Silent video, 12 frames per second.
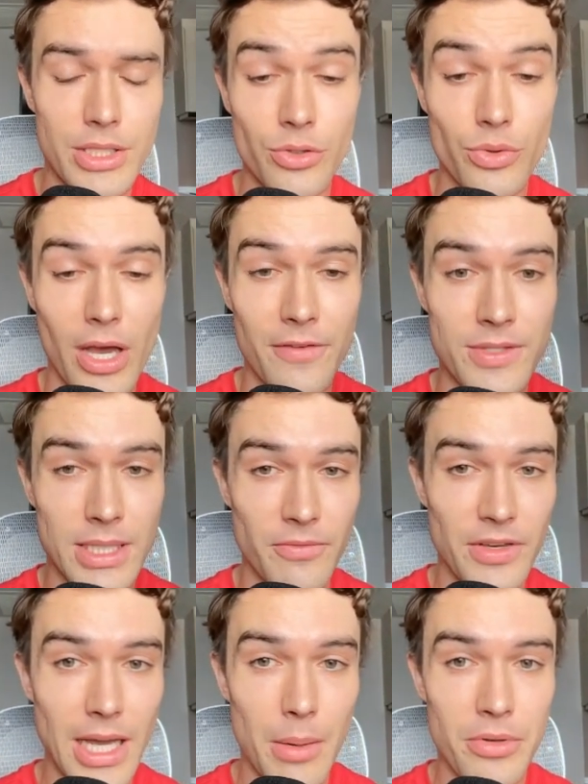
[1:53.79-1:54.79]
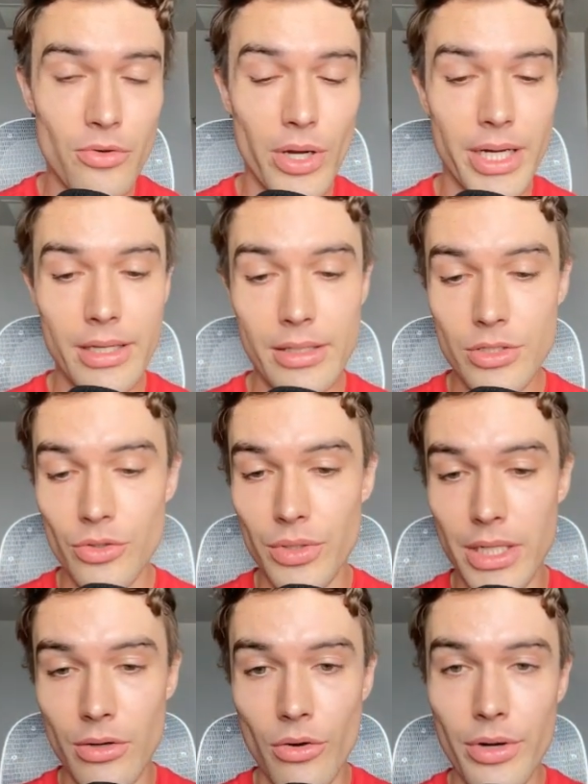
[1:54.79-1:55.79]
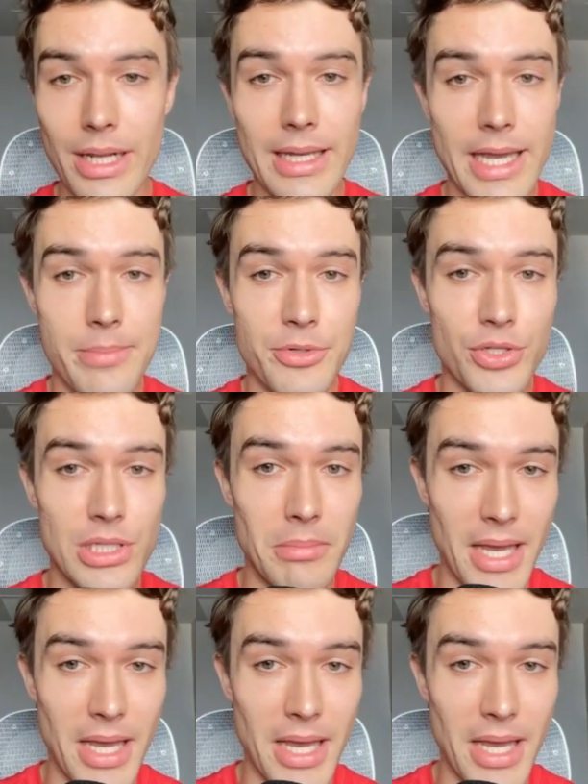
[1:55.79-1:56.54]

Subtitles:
So you have something up and running, so you can already capture some